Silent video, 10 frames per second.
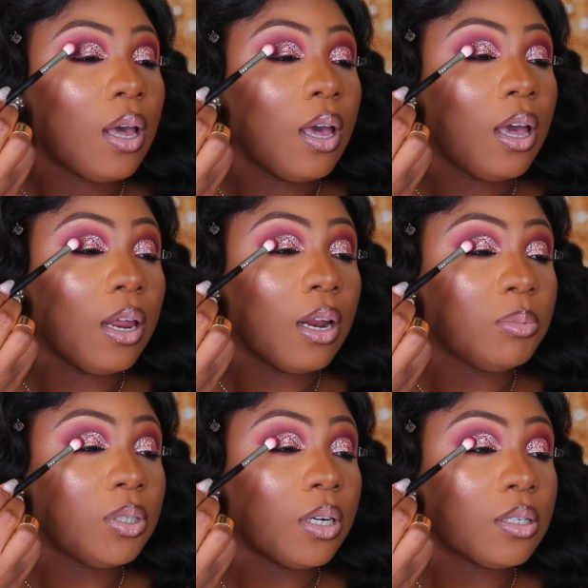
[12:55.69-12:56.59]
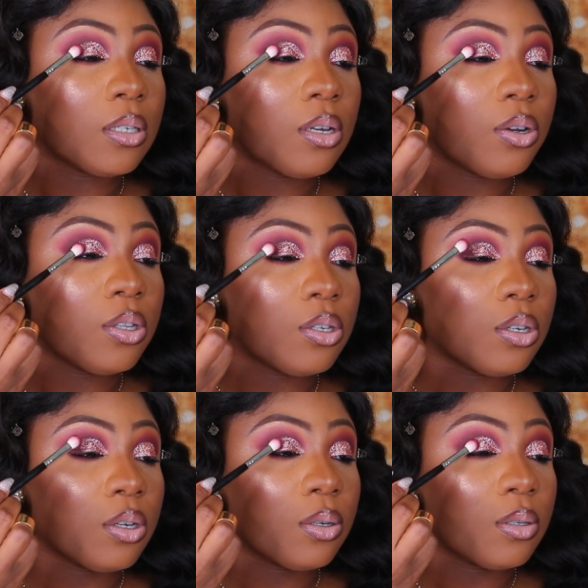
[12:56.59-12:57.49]
and I'm just going
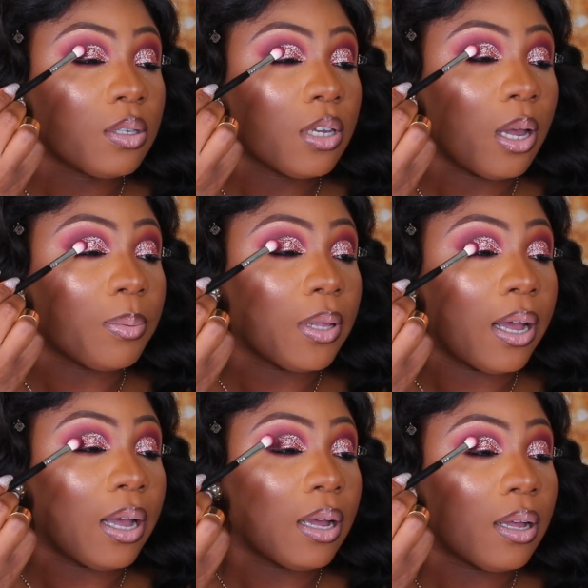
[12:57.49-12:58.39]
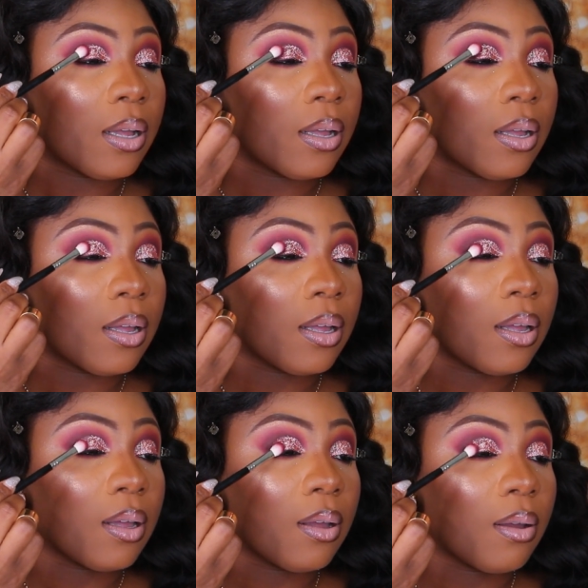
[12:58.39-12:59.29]
to tap that
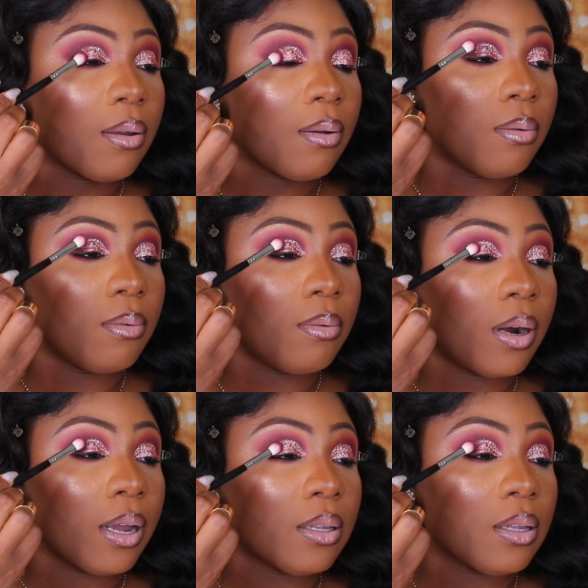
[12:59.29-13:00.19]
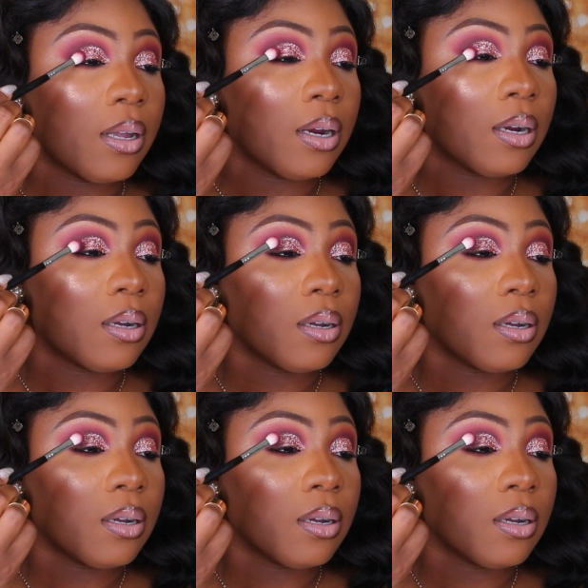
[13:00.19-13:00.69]
right there.